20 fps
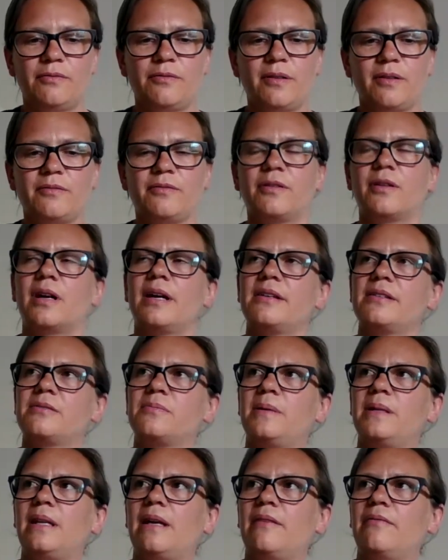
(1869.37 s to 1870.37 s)
For us,
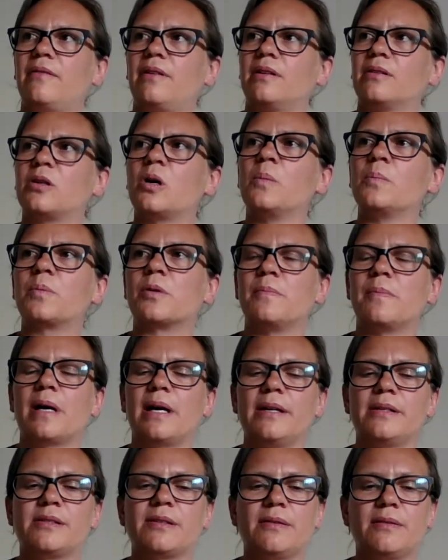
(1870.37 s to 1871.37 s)
we never
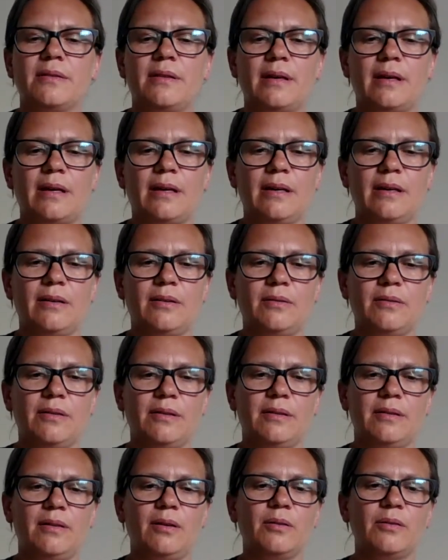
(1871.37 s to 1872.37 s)
compromise on the
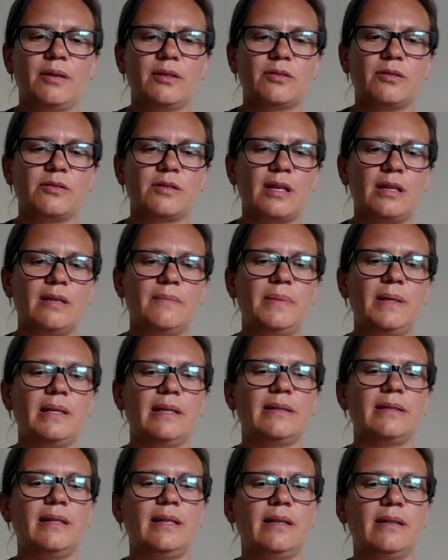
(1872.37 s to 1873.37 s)

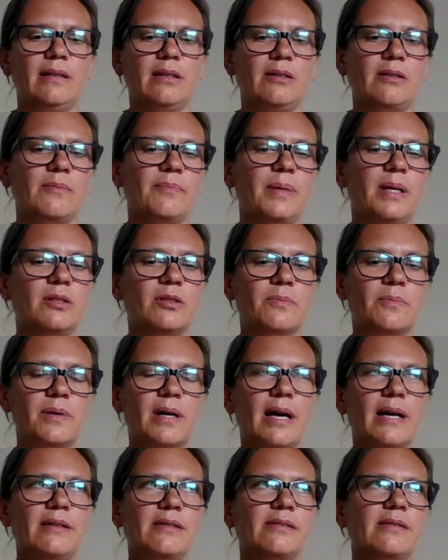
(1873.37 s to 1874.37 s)
sustainability compared to
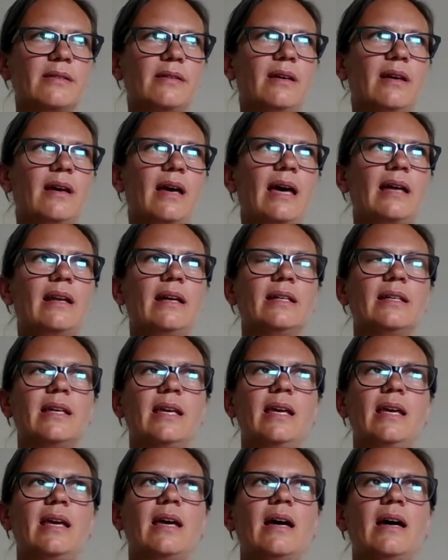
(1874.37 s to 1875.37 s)
price. At
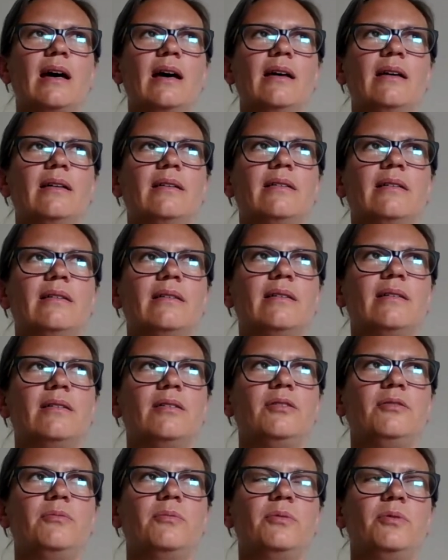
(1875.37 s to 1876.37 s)
IKEA,
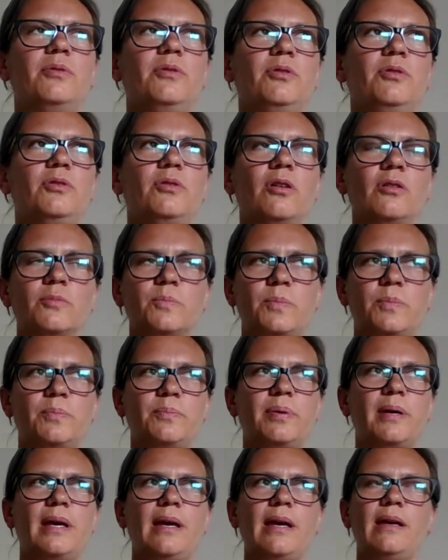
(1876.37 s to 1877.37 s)
you don't
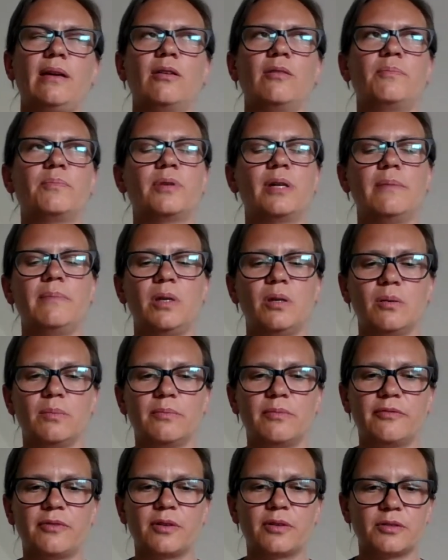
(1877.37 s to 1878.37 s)
pay a premium
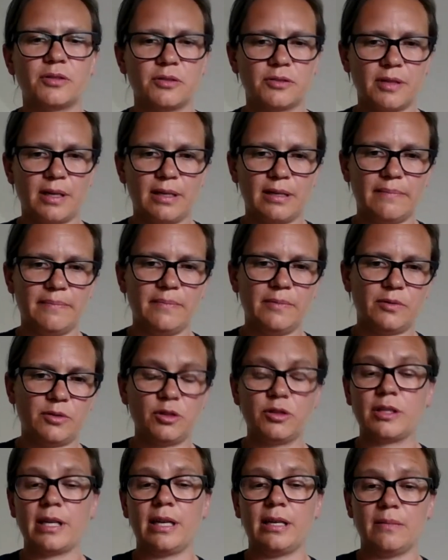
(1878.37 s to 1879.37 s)
for
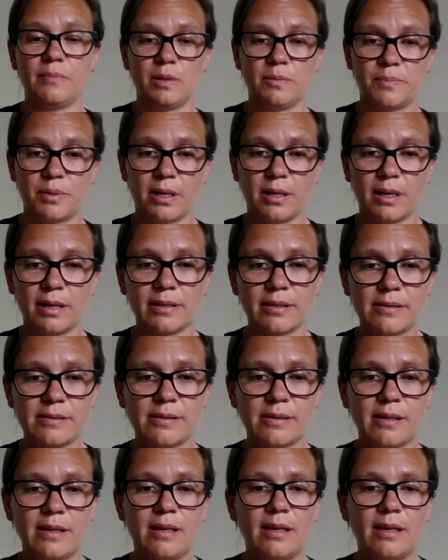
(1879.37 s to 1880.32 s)
sustainable products.